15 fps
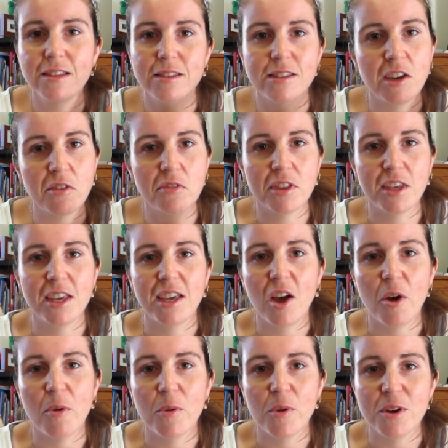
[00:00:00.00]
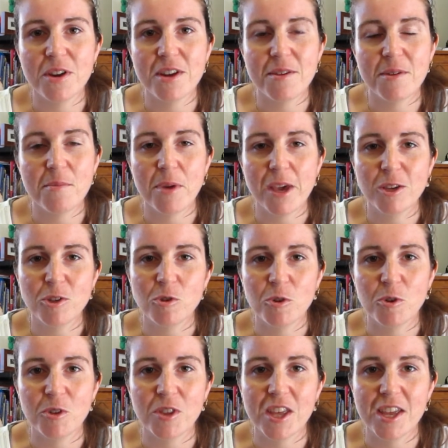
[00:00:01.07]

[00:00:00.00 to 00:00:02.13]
definitely I would make sure